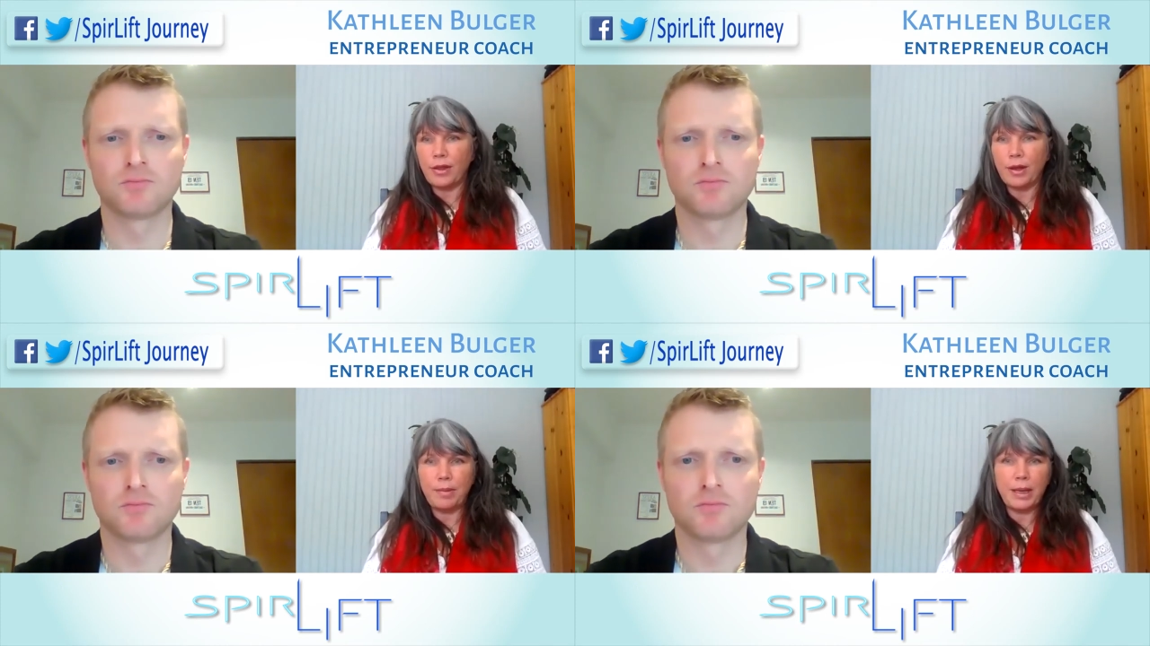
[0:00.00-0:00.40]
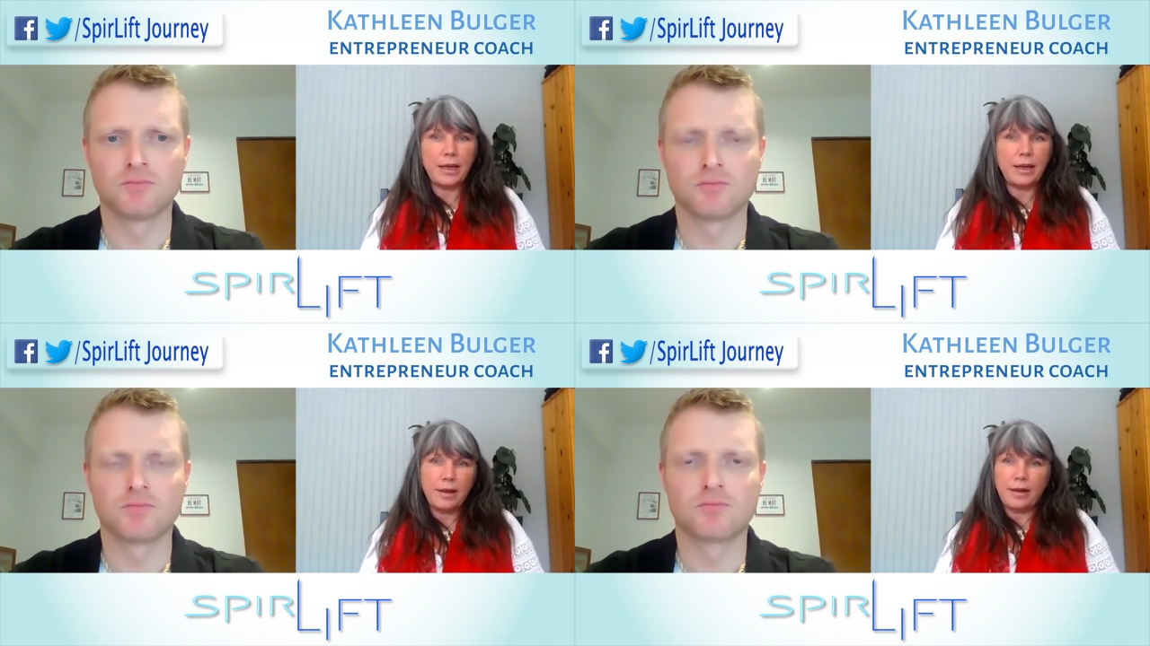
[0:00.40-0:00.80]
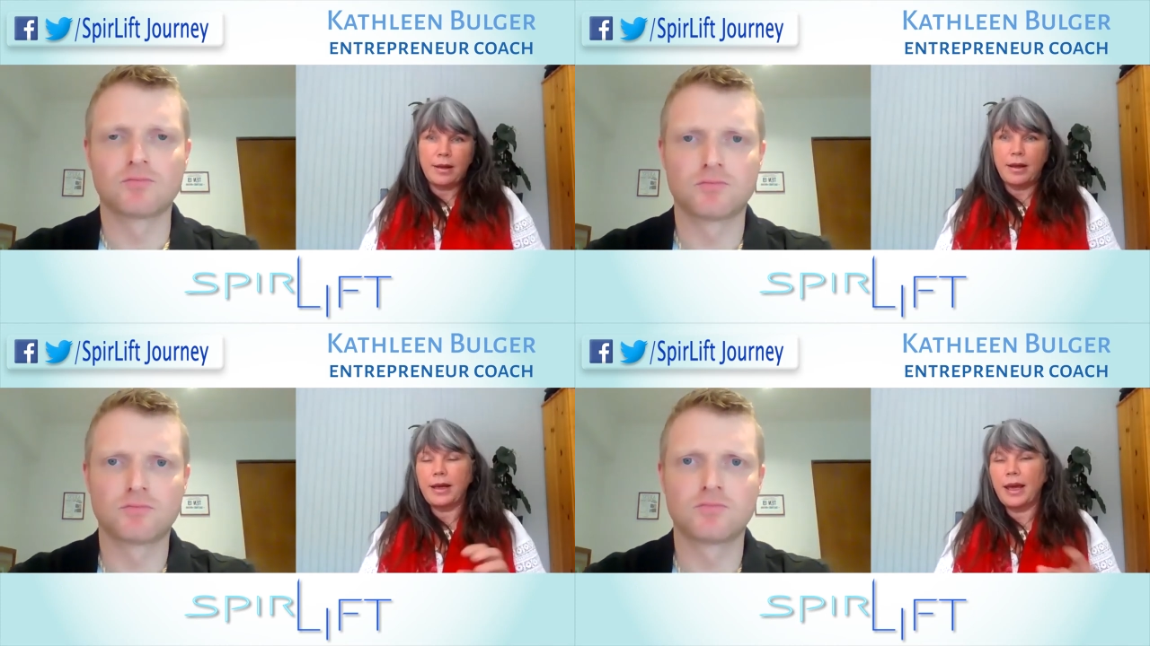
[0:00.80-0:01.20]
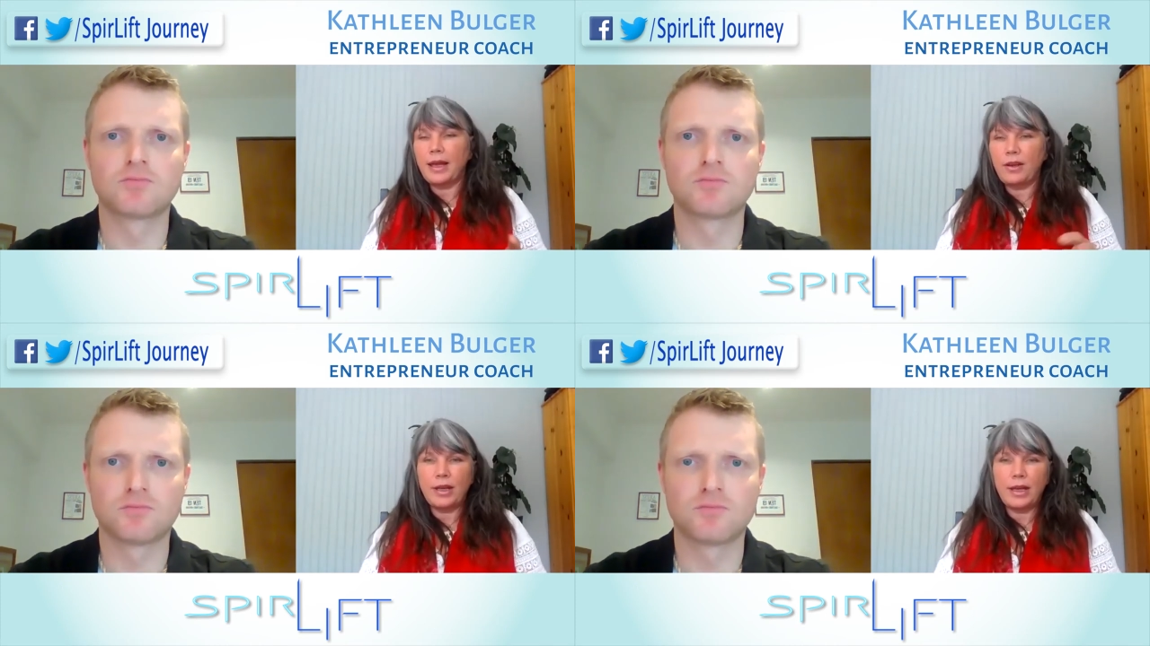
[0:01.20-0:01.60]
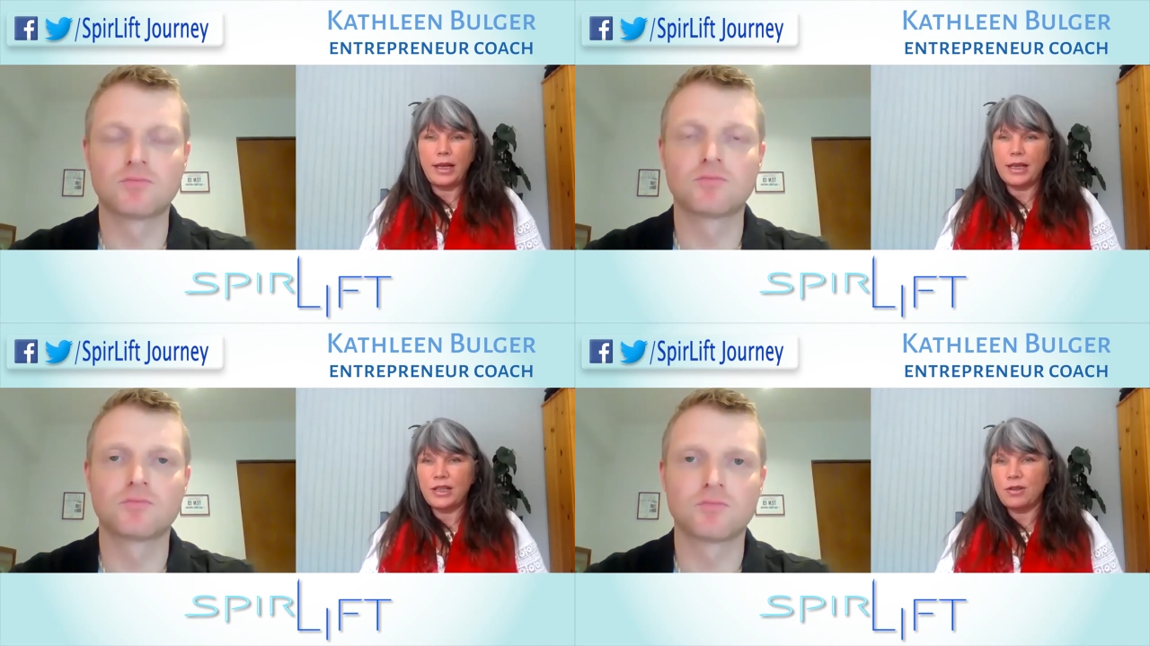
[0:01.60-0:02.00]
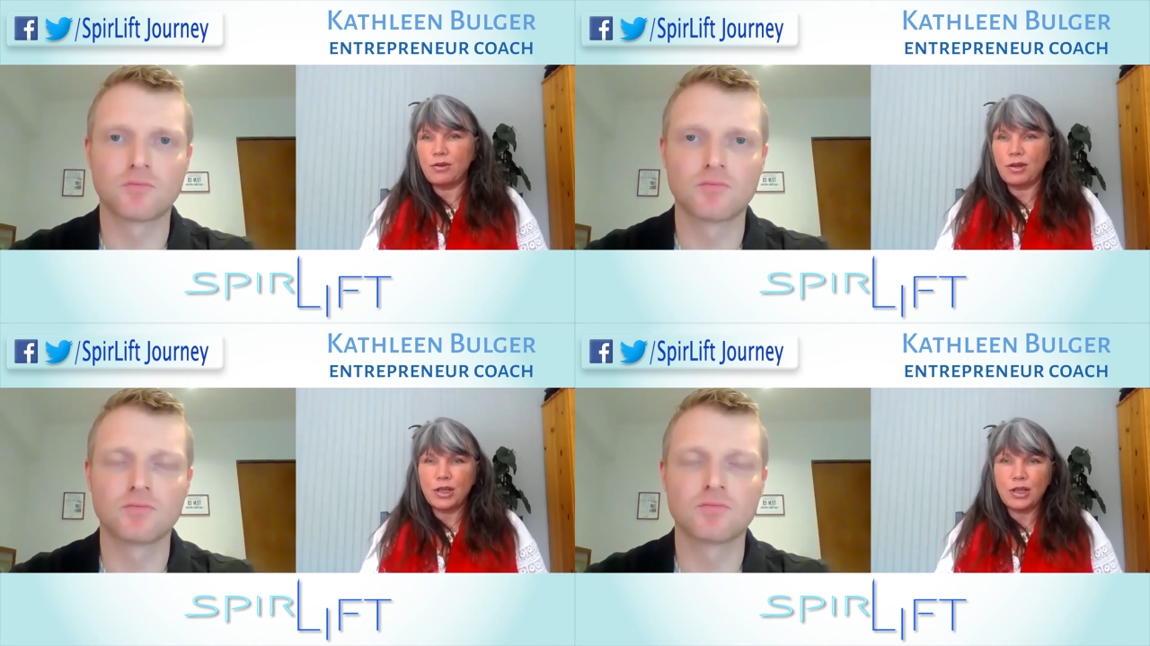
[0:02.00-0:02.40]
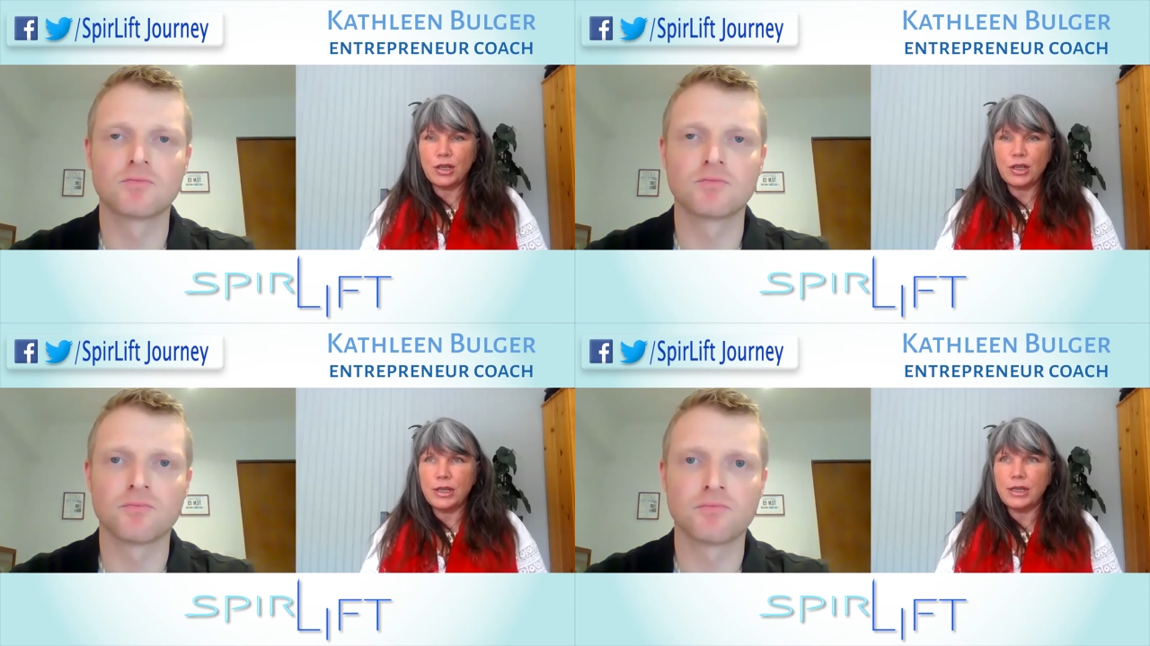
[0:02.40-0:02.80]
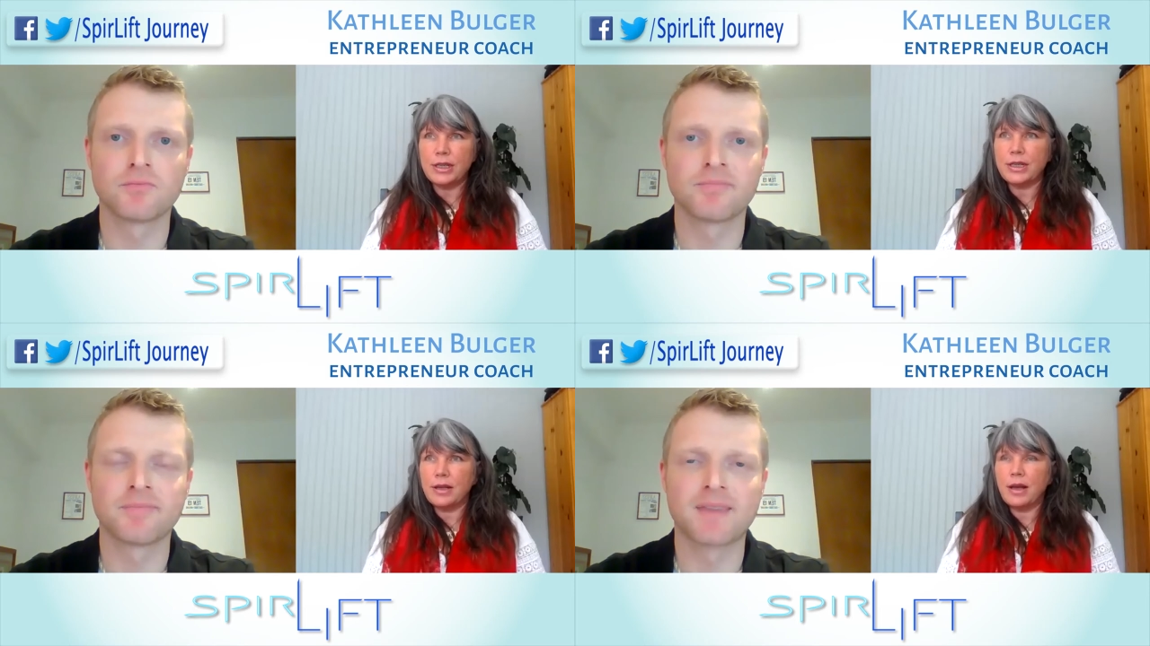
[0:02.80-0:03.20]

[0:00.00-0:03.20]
Speaker 1: And I mean, again, you can eat as nutritious